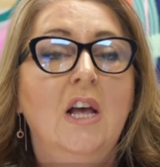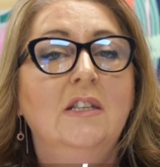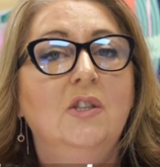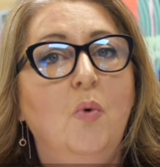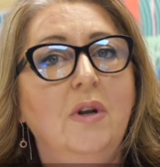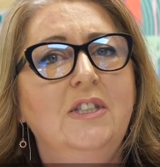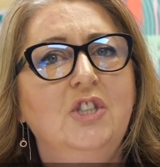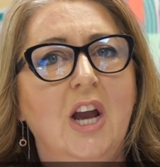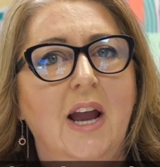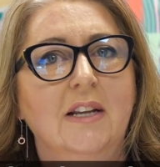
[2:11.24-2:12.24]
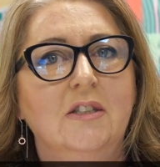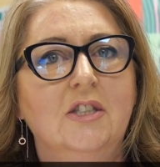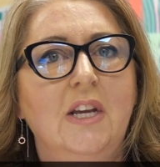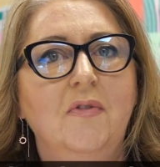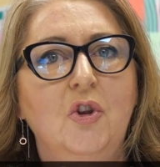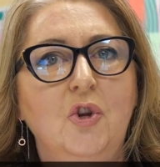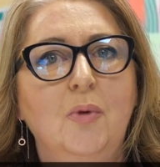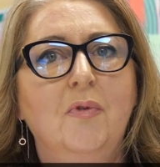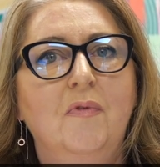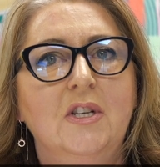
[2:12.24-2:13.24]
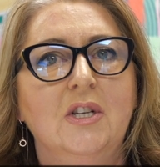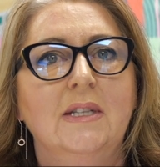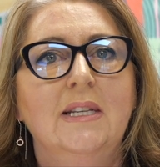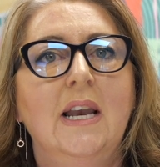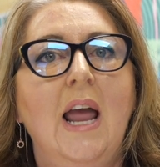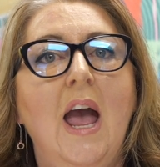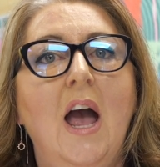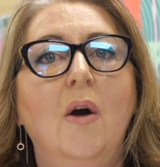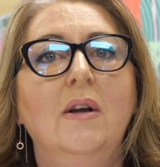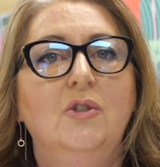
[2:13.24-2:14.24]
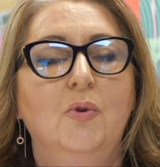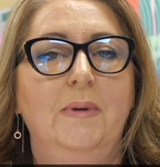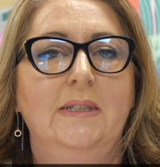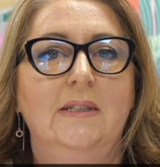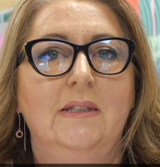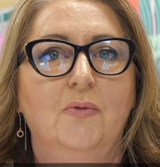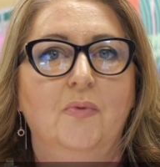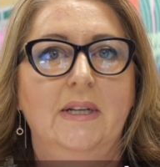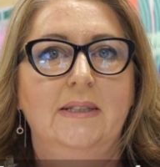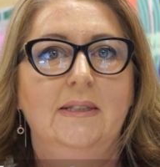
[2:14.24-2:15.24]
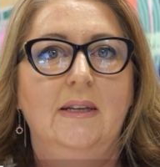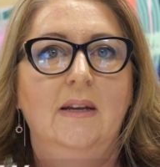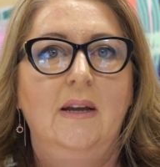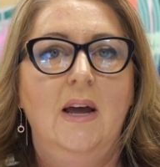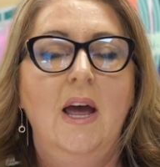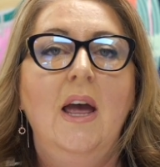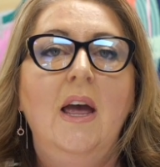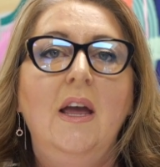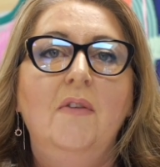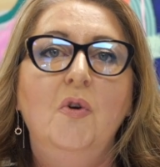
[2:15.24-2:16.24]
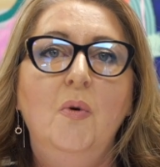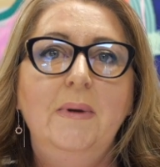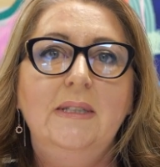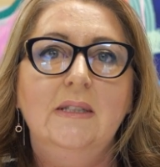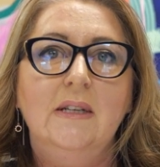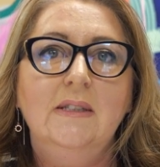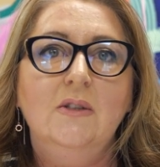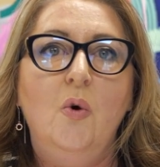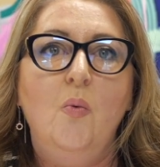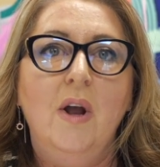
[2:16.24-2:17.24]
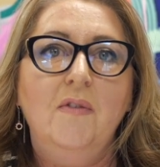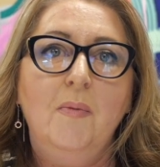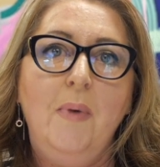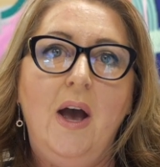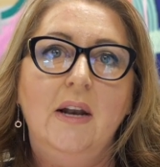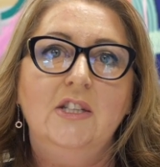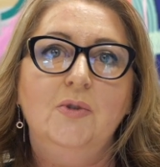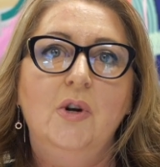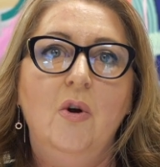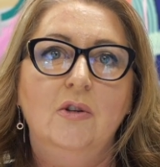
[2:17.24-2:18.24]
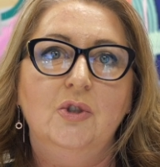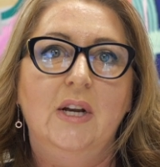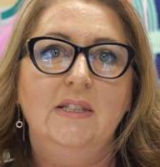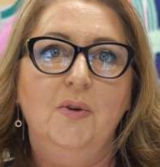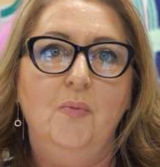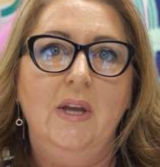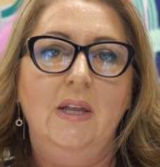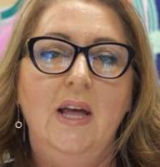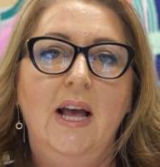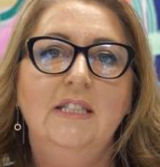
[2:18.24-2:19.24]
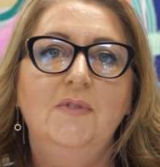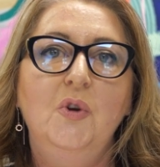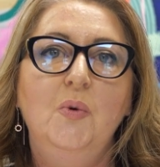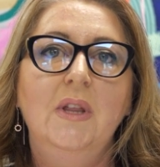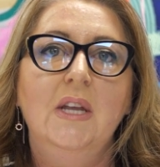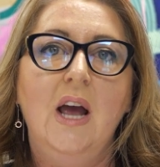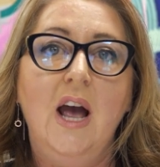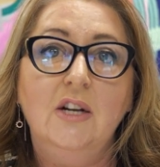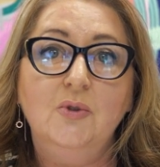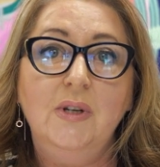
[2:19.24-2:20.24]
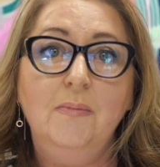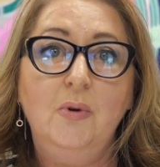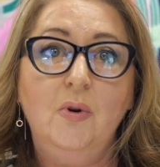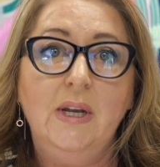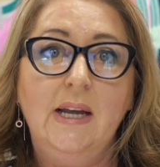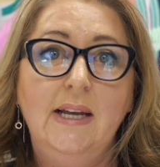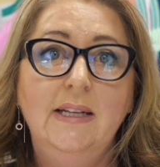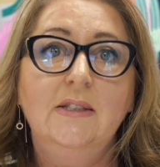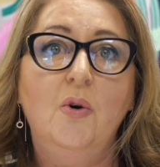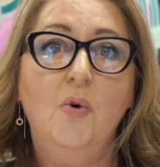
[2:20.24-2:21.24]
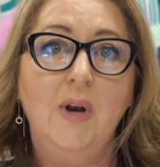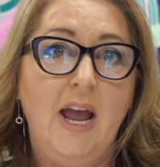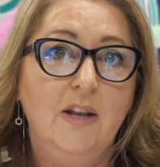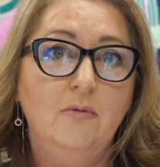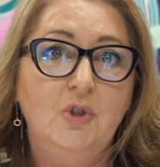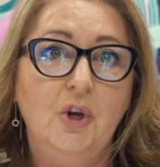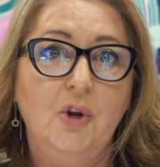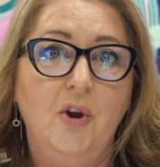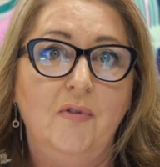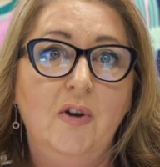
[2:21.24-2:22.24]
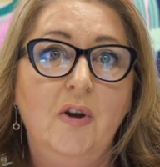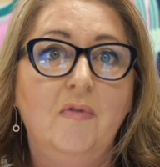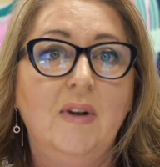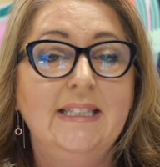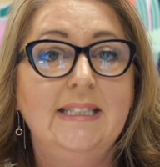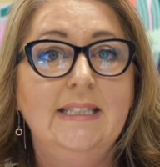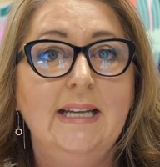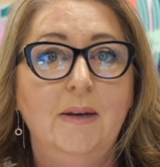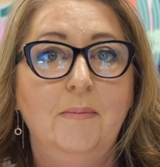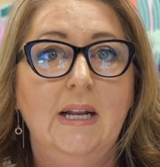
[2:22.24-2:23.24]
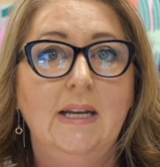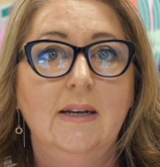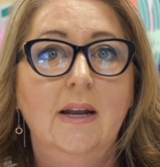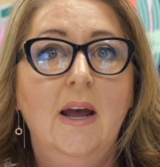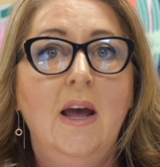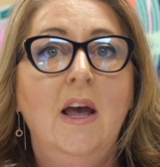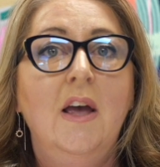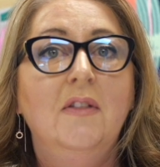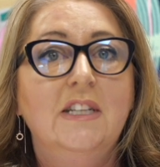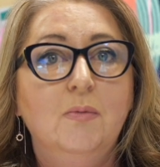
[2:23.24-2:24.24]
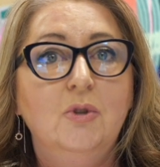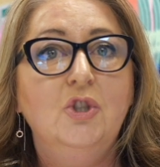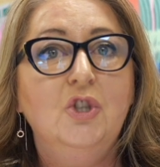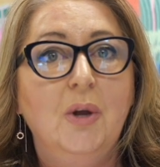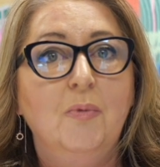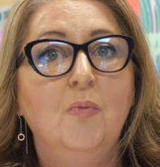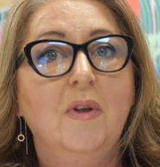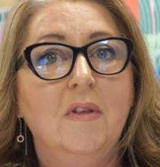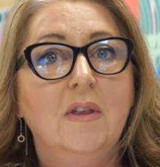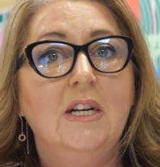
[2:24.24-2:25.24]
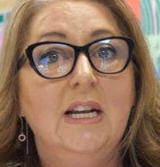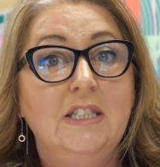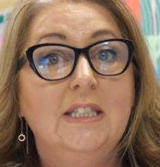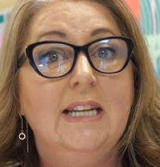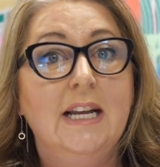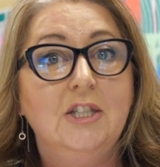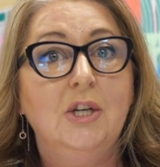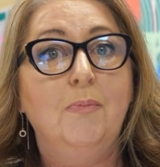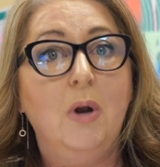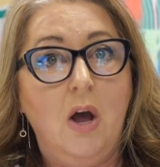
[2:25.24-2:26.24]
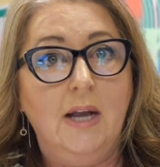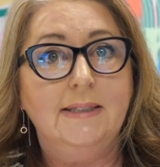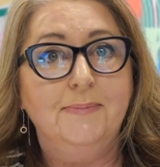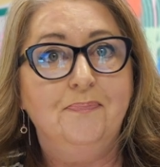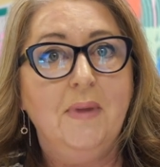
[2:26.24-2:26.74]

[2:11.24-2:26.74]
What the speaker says: So what has changed in the new provisions and how is your business at risk? If your business or one of the parties you are contracting with has fewer than 100 employees or an annual turnover of less than 10 million, this will determine whether the legislation applies.